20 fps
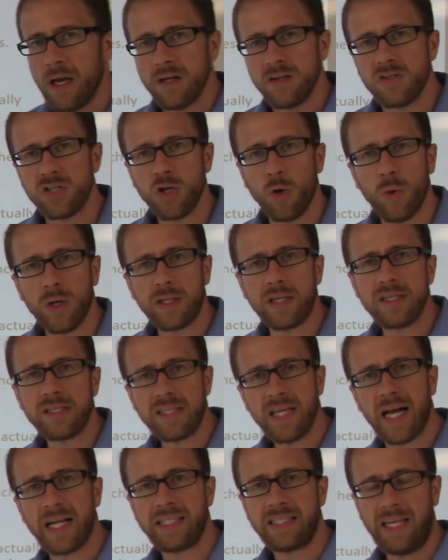So what does
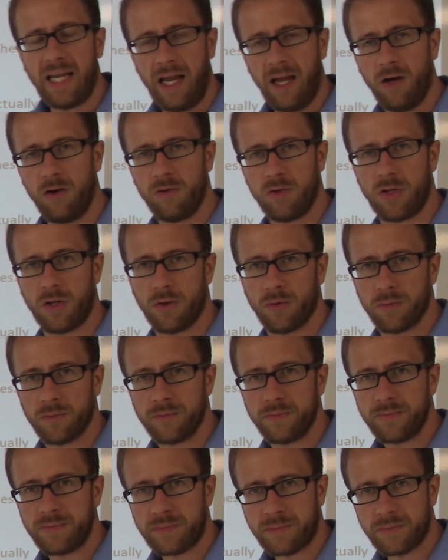that tell you?
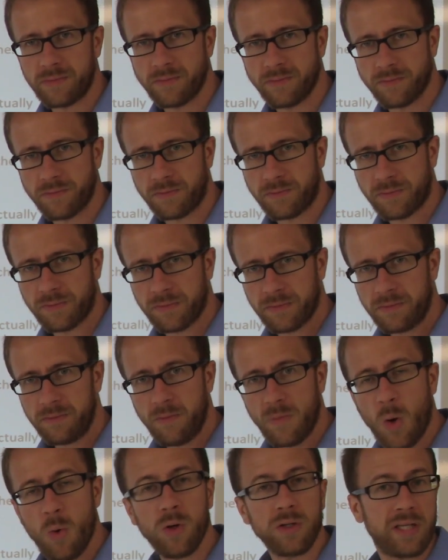
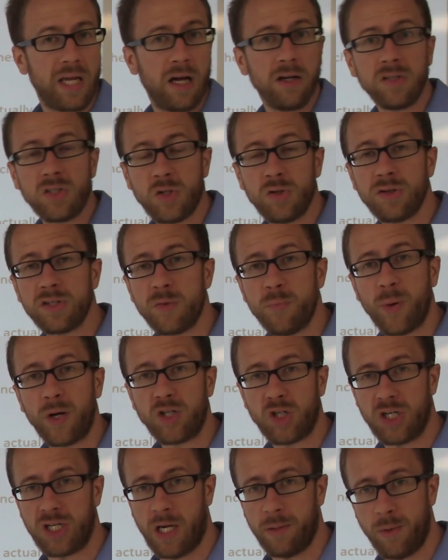Well, it tells you there's a
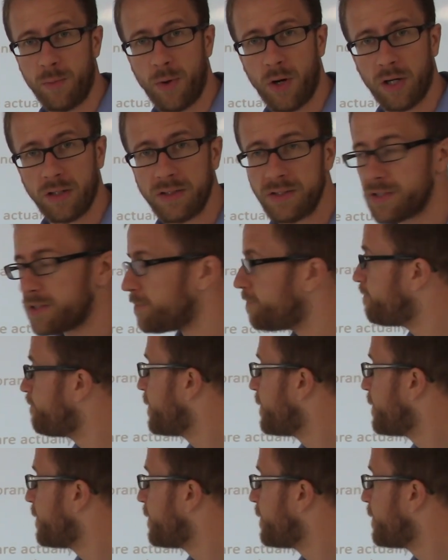bunch of double bonds.